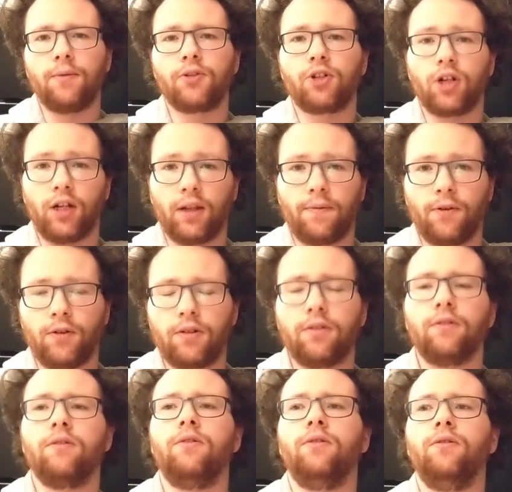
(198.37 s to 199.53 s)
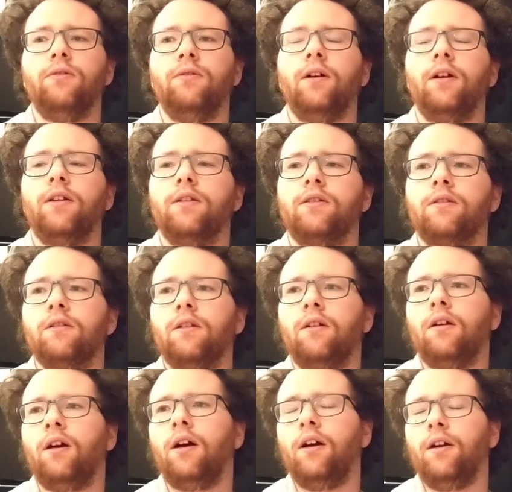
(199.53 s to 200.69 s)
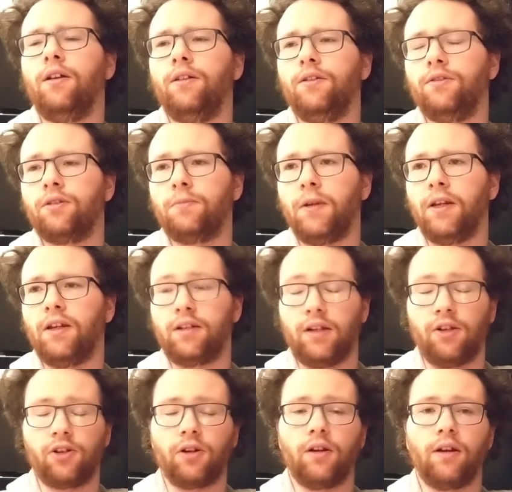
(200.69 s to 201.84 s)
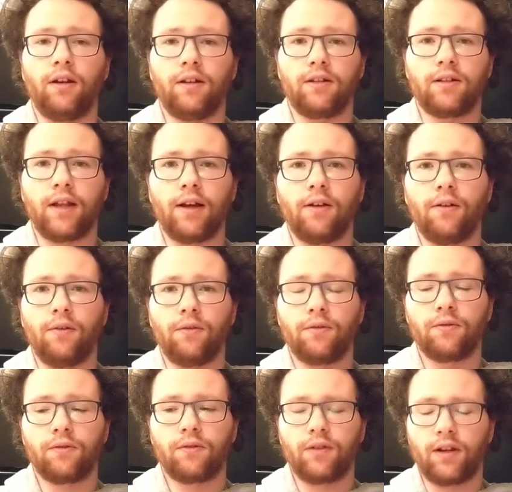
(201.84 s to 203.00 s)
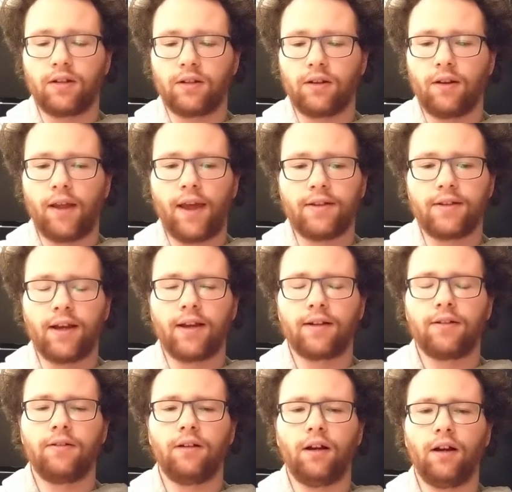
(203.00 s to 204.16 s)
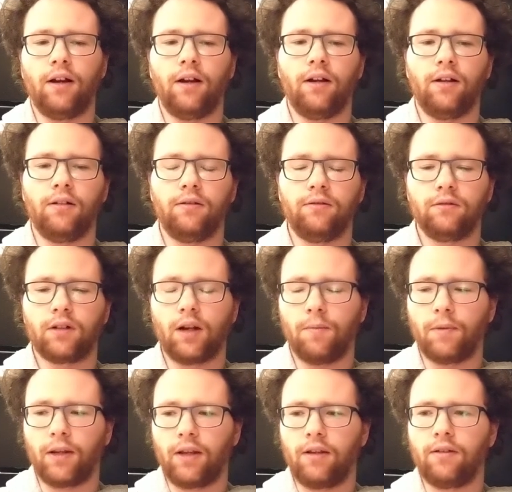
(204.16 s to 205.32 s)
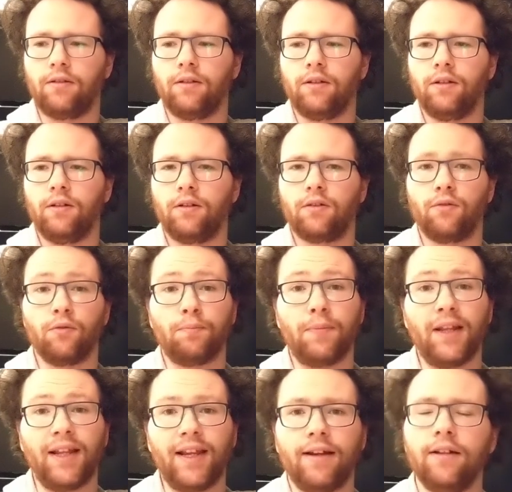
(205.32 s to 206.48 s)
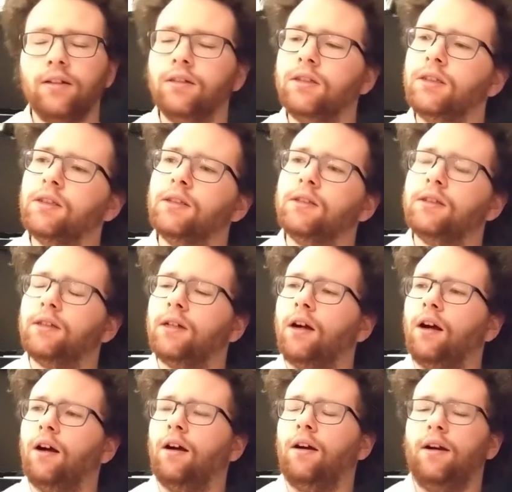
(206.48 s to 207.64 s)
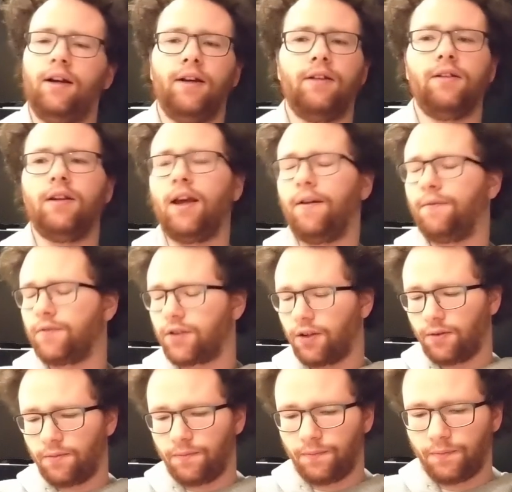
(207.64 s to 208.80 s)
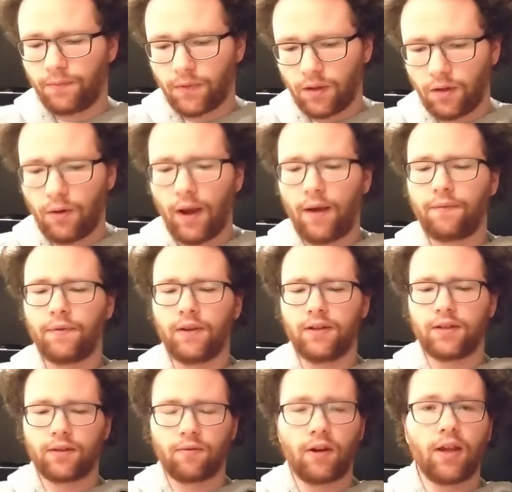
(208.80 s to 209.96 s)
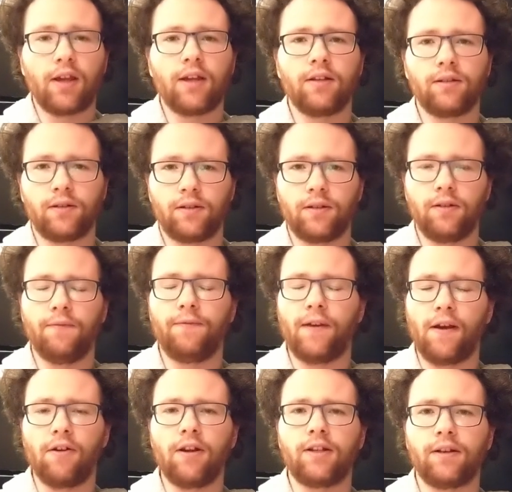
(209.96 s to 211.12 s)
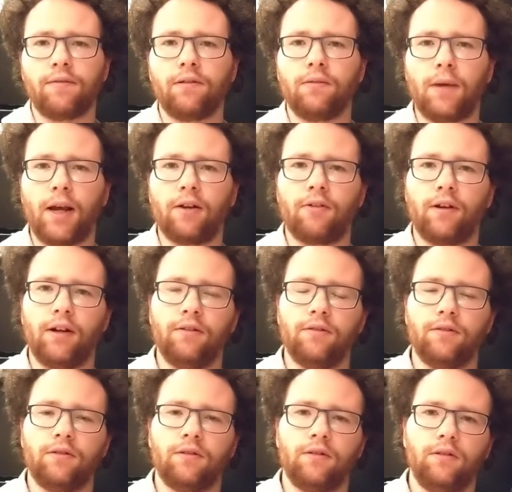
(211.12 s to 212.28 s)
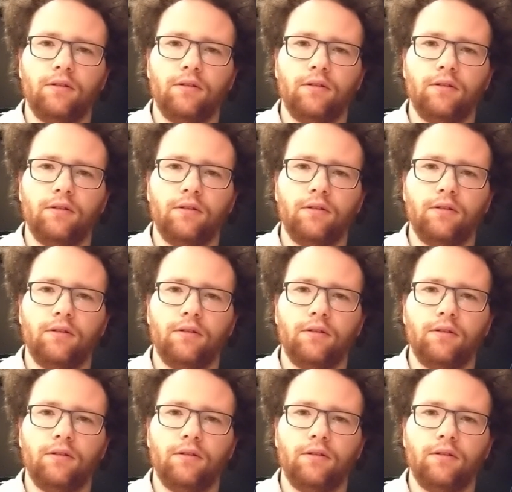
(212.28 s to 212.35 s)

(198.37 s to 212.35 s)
was Charlie Foote, who has used to be a teacher and is now creating an edtech company called Billy. And yeah, so you have these three very different background